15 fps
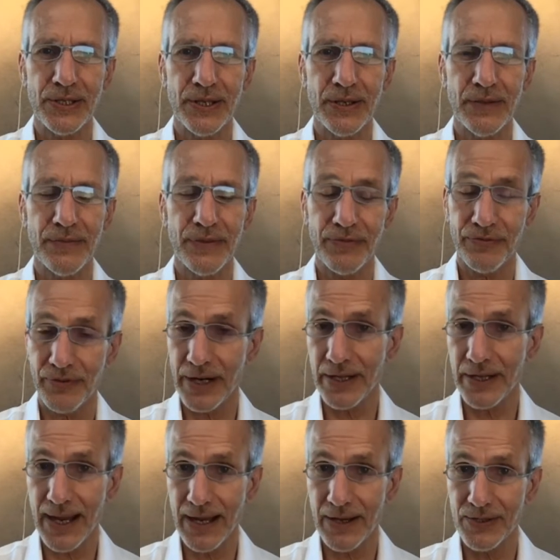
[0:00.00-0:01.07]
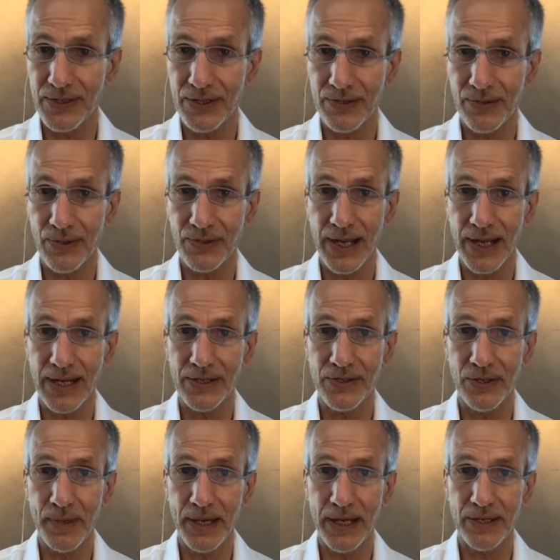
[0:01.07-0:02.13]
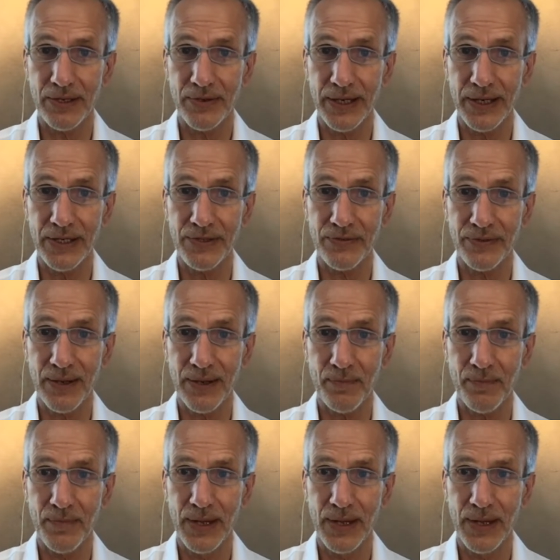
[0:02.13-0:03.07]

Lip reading: if the front of the house is rotated too many degrees from